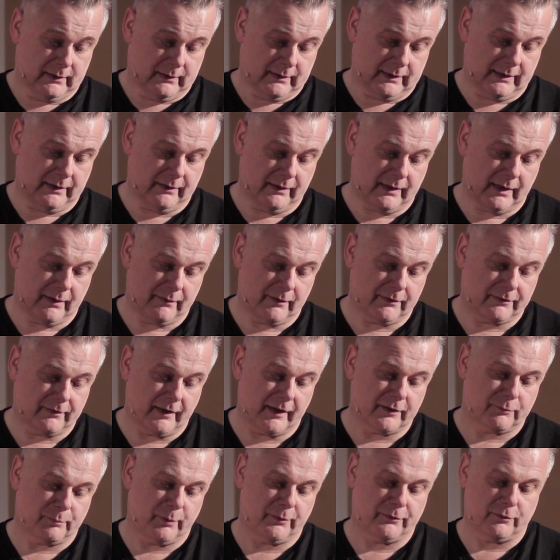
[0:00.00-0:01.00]
And uh, this
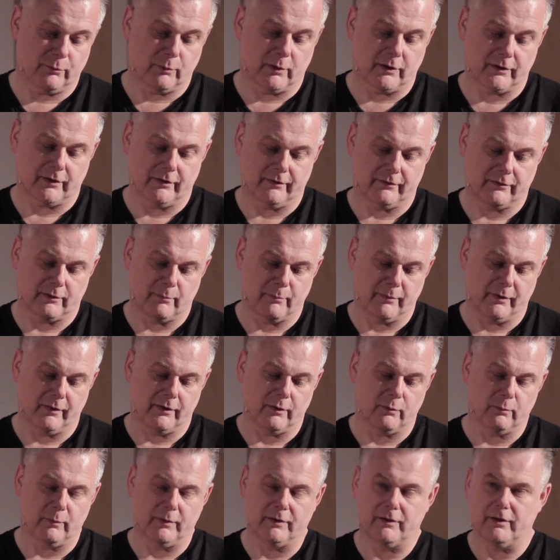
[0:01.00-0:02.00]
next piece of work is something
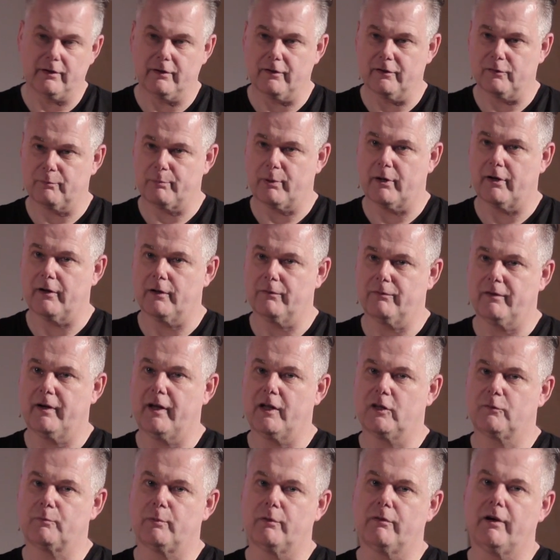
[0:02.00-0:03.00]
that we did as part of an
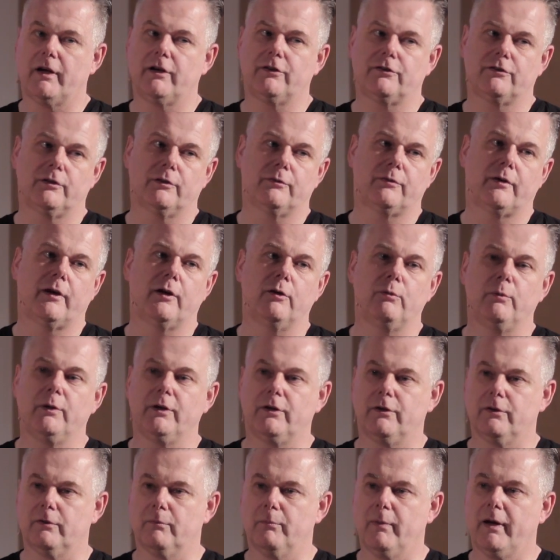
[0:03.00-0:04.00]
exploration of how we
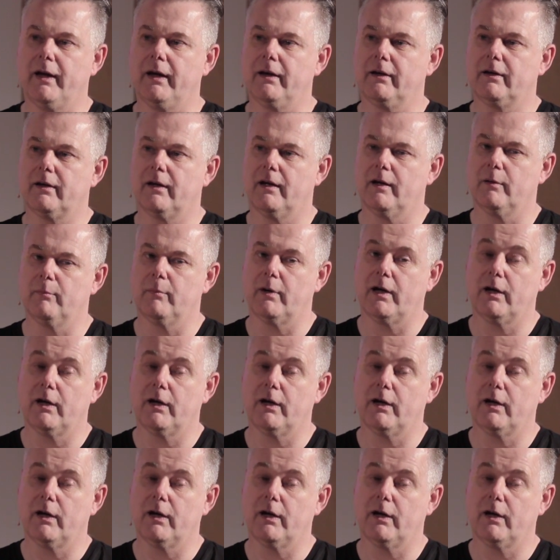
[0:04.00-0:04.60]
could make um,